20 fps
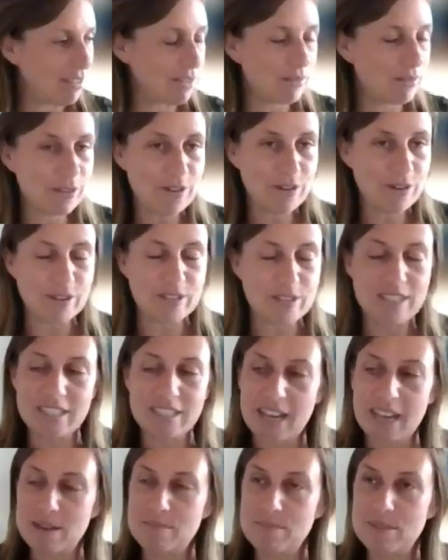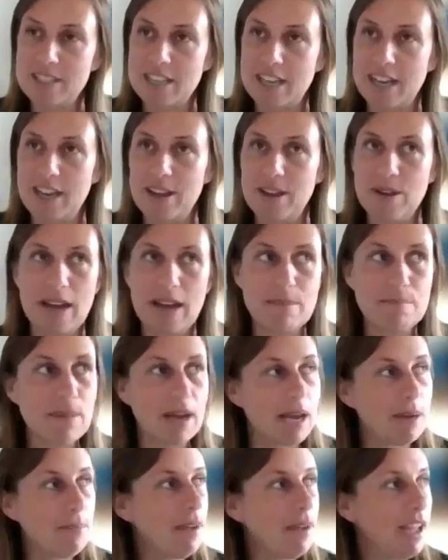of course. I'm
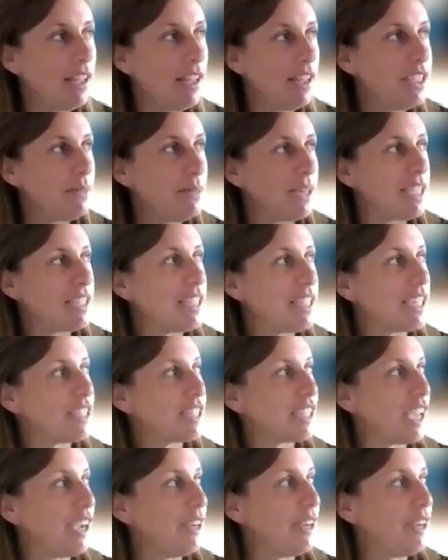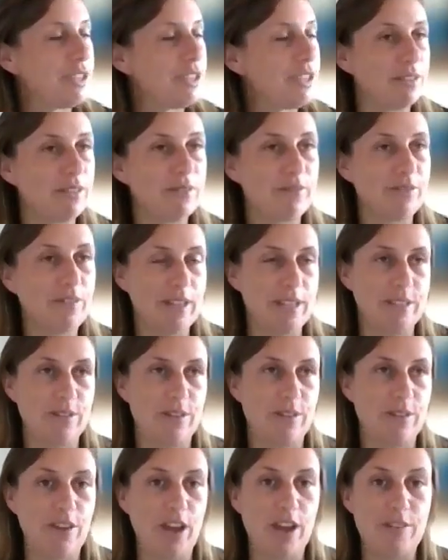a gymnastics coach of
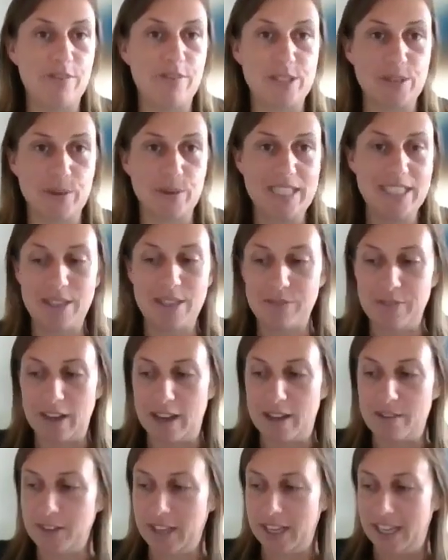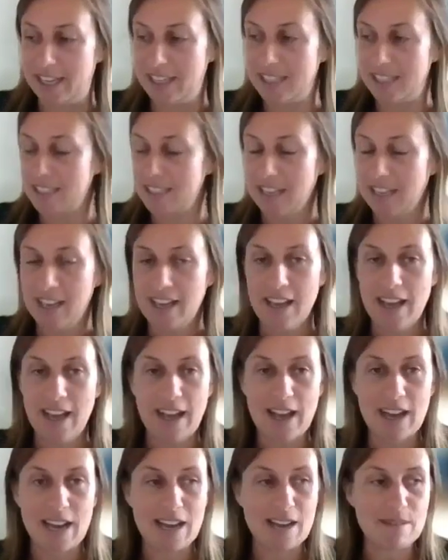sort of over 25 years.
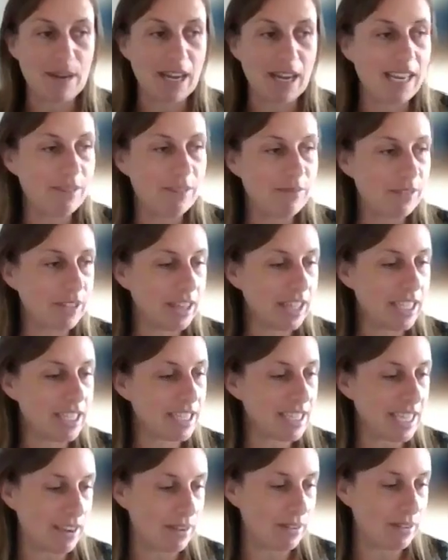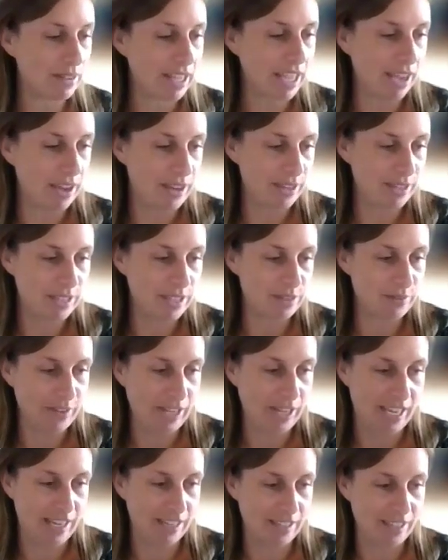I live on the south coast of
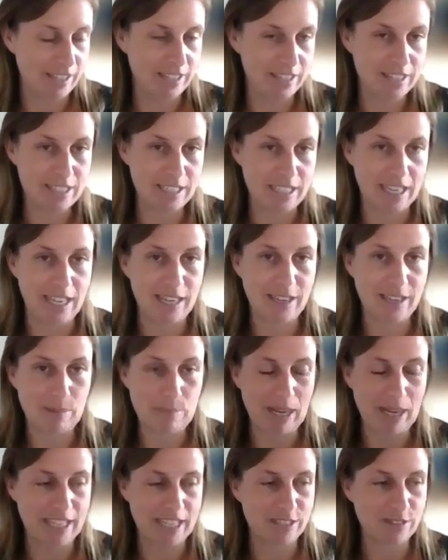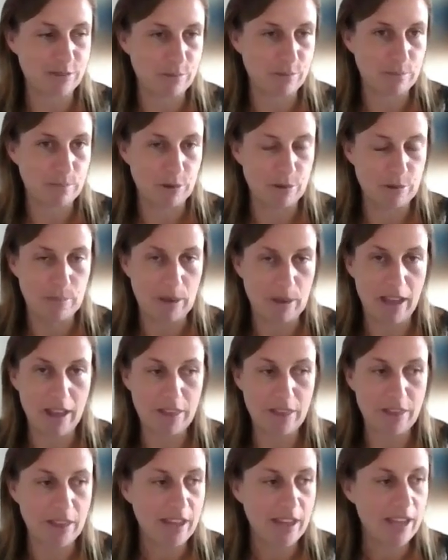England in a little place called
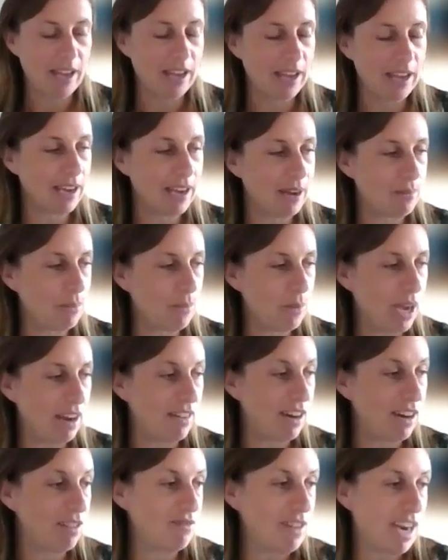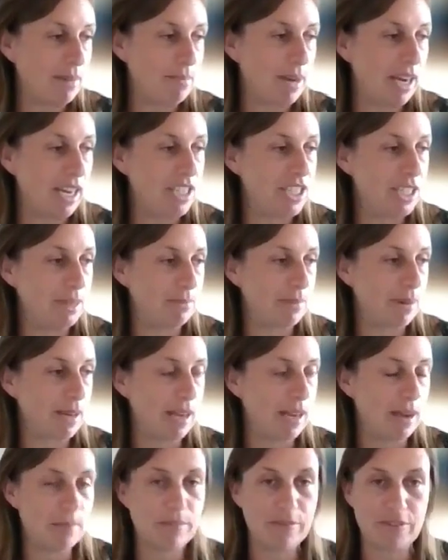Bournemouth, where I ran my gym
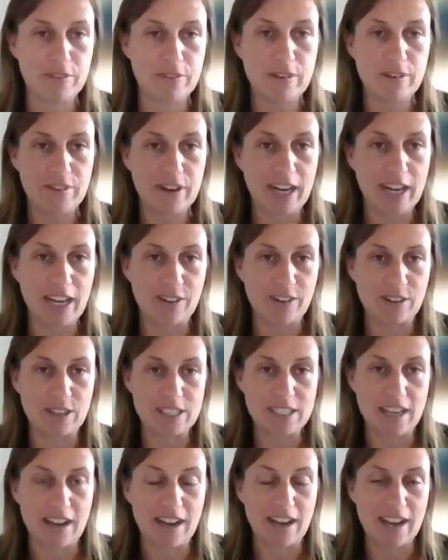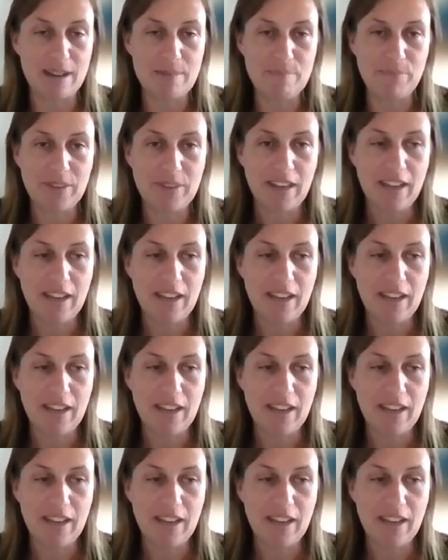club for a very long time.